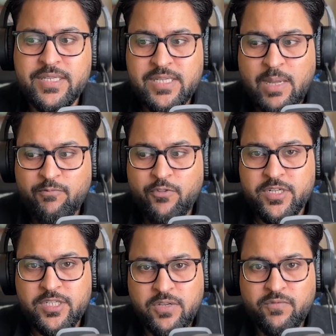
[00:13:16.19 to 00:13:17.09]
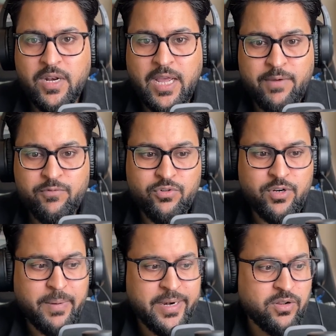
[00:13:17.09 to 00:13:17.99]
Somewhere civil have to
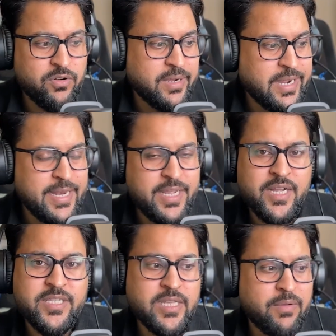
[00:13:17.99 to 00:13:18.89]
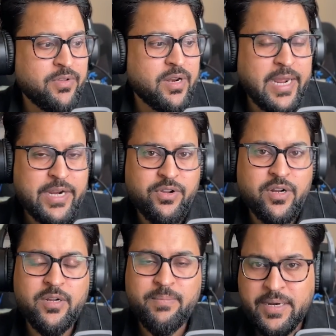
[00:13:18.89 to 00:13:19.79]
depend on mechanical, somewhere
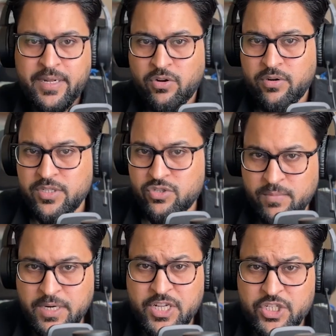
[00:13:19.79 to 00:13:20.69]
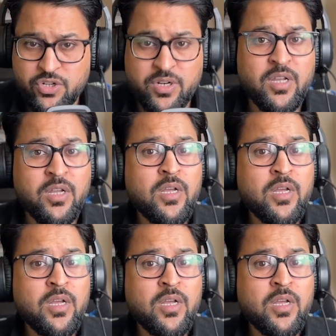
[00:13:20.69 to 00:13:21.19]
electrical depending on instrumentation.